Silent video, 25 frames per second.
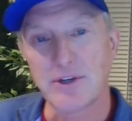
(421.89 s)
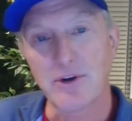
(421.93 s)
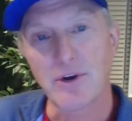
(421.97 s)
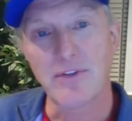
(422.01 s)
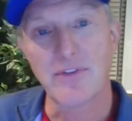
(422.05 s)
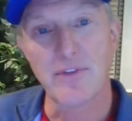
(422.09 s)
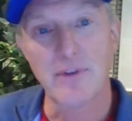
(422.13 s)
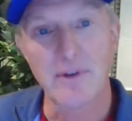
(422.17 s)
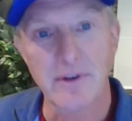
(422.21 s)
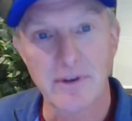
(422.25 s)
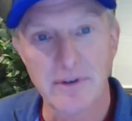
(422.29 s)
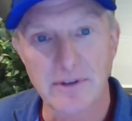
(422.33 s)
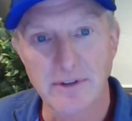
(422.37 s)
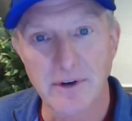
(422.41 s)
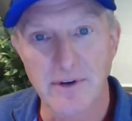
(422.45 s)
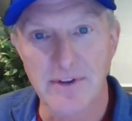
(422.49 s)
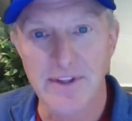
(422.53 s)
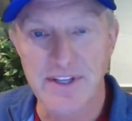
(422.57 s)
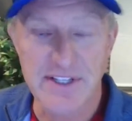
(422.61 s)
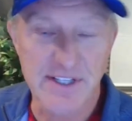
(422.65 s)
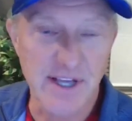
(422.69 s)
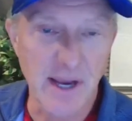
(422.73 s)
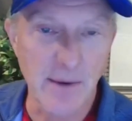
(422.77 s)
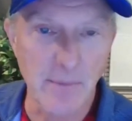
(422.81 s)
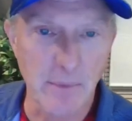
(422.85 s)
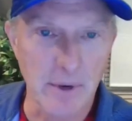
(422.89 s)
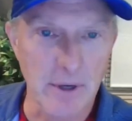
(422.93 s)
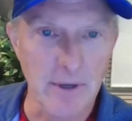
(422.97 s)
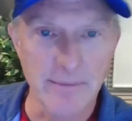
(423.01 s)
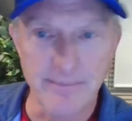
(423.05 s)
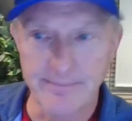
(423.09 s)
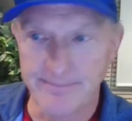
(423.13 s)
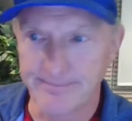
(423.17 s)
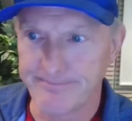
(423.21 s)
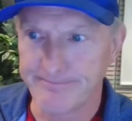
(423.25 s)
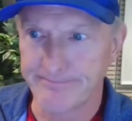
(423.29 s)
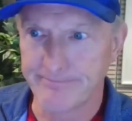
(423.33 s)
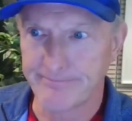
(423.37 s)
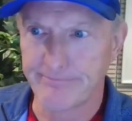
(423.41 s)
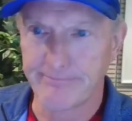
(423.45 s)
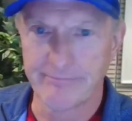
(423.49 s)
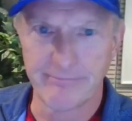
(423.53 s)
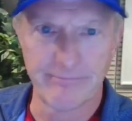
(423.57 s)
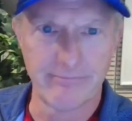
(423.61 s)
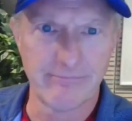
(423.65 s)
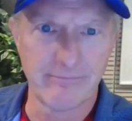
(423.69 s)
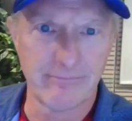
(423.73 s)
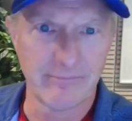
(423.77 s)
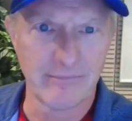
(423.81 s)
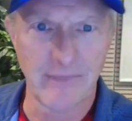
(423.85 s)
during the during the summer,
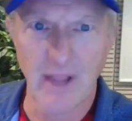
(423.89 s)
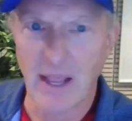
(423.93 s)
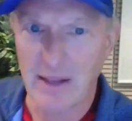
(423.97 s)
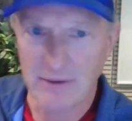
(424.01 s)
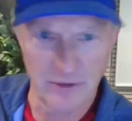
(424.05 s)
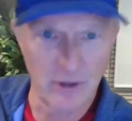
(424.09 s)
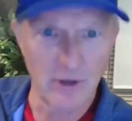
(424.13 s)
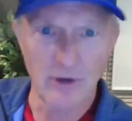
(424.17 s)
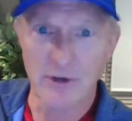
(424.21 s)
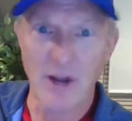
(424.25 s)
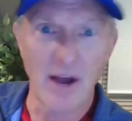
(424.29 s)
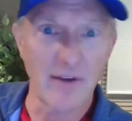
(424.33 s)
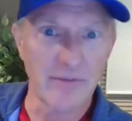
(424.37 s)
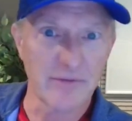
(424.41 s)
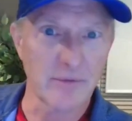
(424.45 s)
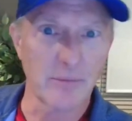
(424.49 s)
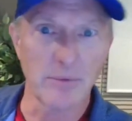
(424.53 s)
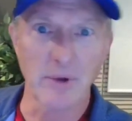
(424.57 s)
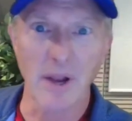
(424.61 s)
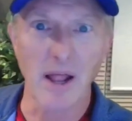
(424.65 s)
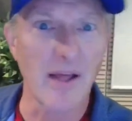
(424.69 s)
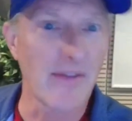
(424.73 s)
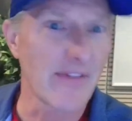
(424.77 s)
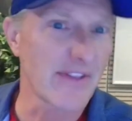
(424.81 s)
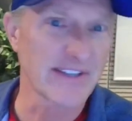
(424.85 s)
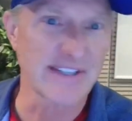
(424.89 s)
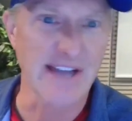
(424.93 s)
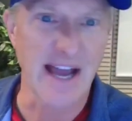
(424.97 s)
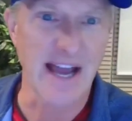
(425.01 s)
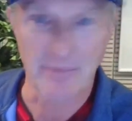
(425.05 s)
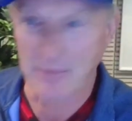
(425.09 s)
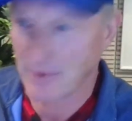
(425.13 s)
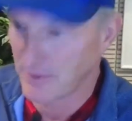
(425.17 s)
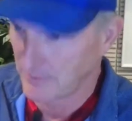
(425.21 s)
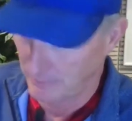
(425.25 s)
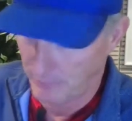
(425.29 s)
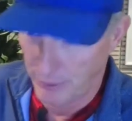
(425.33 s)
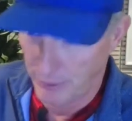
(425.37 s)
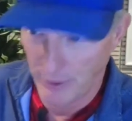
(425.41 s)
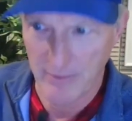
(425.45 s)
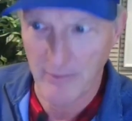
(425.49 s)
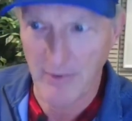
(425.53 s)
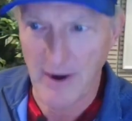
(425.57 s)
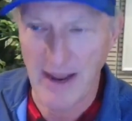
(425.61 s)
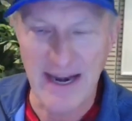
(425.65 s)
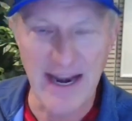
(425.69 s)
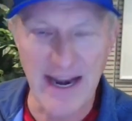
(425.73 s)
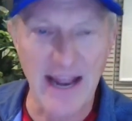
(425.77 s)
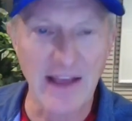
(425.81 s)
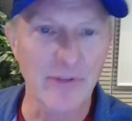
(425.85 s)
yeah, you're comfortable all the time put them
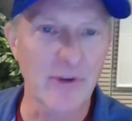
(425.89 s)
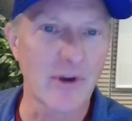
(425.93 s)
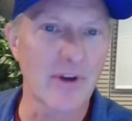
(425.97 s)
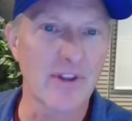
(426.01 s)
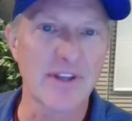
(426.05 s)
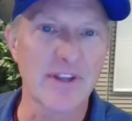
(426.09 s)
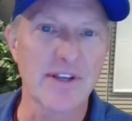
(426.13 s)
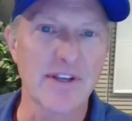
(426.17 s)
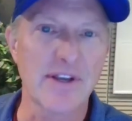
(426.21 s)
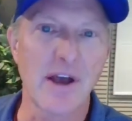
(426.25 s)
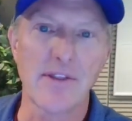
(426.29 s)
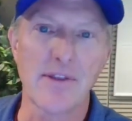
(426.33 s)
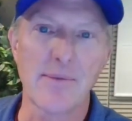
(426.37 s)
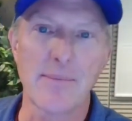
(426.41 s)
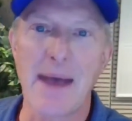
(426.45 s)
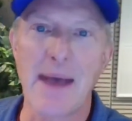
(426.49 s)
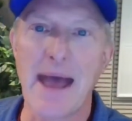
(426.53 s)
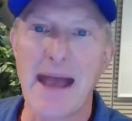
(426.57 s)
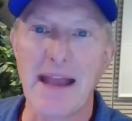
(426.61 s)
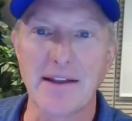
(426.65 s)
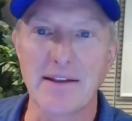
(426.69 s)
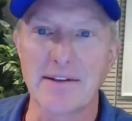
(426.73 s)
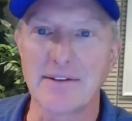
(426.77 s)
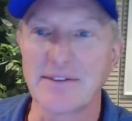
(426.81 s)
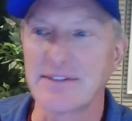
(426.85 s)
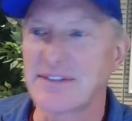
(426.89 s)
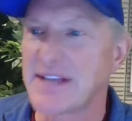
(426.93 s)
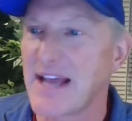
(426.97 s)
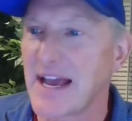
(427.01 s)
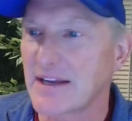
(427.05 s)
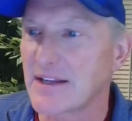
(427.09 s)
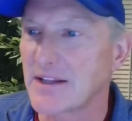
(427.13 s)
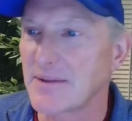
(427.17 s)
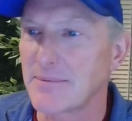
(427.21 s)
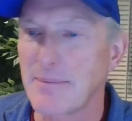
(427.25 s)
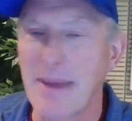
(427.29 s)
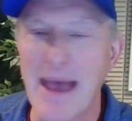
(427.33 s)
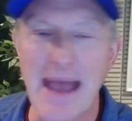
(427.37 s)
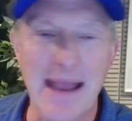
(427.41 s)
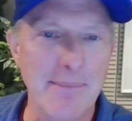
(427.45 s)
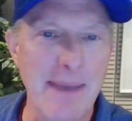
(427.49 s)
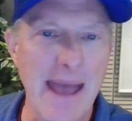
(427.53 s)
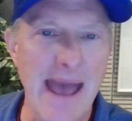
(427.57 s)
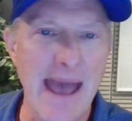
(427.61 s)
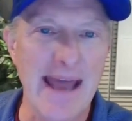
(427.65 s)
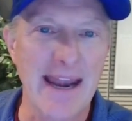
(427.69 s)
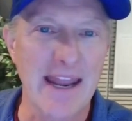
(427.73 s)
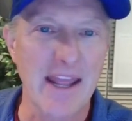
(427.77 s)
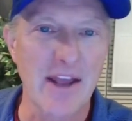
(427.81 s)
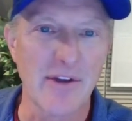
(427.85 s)
right out there on the on the back deck, the back
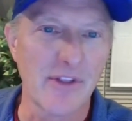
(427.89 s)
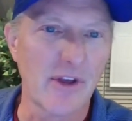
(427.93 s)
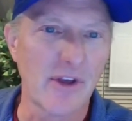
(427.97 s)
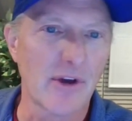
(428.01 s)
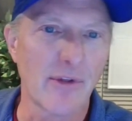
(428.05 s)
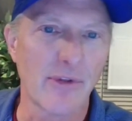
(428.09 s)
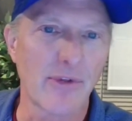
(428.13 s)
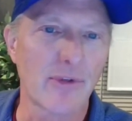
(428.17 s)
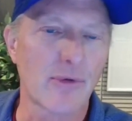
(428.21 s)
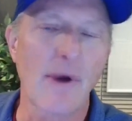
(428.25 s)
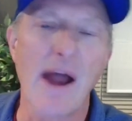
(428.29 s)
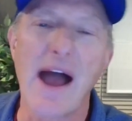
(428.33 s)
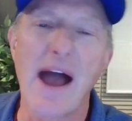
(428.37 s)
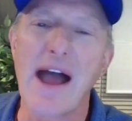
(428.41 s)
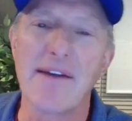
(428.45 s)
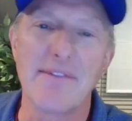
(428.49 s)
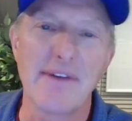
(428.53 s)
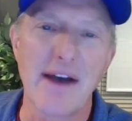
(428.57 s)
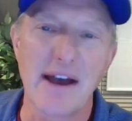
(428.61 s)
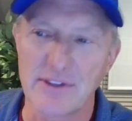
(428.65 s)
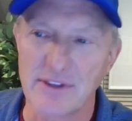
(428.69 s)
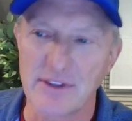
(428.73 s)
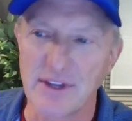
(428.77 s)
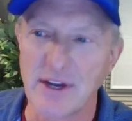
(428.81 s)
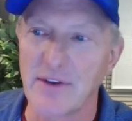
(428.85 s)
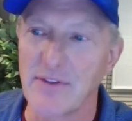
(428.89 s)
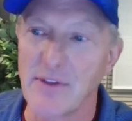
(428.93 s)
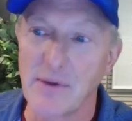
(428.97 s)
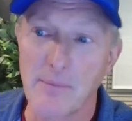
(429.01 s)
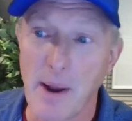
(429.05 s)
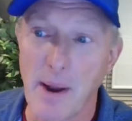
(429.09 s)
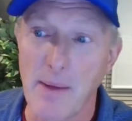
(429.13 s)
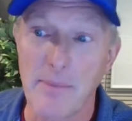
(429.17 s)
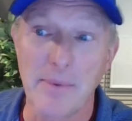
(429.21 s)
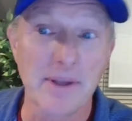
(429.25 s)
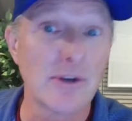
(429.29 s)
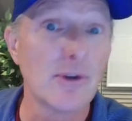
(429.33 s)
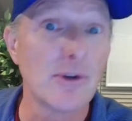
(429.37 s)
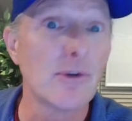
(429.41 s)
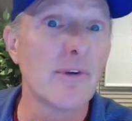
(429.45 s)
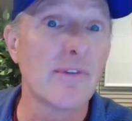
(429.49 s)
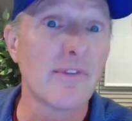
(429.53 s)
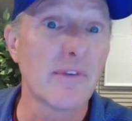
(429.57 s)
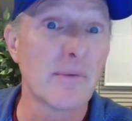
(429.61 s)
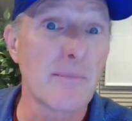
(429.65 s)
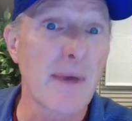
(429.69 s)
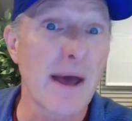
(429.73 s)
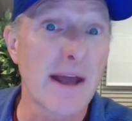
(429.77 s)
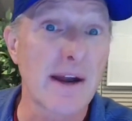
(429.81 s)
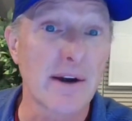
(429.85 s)
patio. They'll thrive out there. They'll probably do
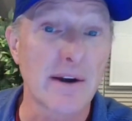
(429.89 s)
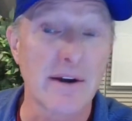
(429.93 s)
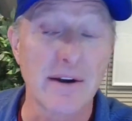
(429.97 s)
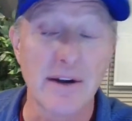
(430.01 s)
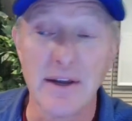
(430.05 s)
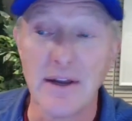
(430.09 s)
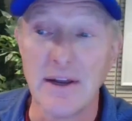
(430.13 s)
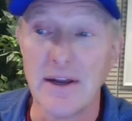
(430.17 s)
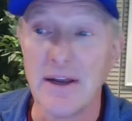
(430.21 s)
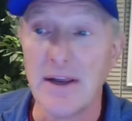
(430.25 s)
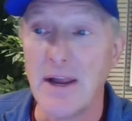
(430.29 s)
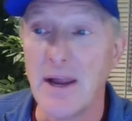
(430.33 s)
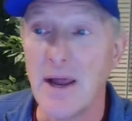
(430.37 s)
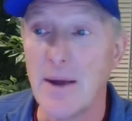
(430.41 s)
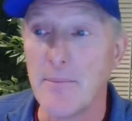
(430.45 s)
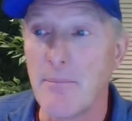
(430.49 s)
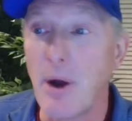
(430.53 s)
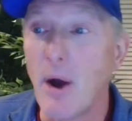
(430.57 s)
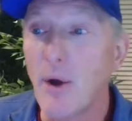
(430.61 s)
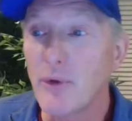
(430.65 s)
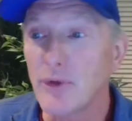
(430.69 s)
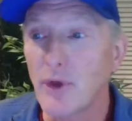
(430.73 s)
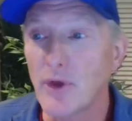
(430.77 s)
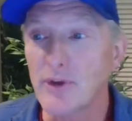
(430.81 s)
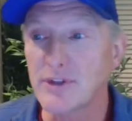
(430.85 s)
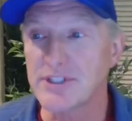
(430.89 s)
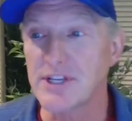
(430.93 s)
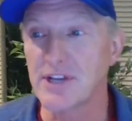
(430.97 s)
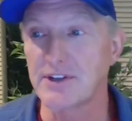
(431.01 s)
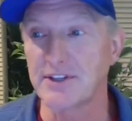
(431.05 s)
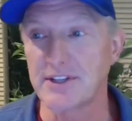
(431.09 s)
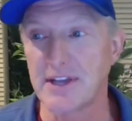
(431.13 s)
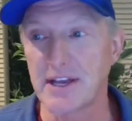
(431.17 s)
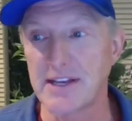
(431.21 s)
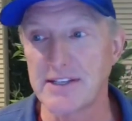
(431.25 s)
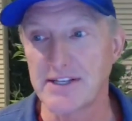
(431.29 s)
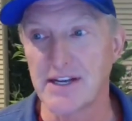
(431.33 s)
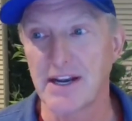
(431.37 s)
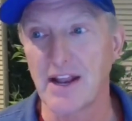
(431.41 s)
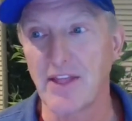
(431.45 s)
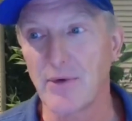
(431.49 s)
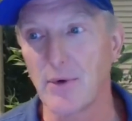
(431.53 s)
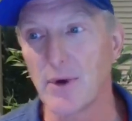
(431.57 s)
even better. Pothos is, is another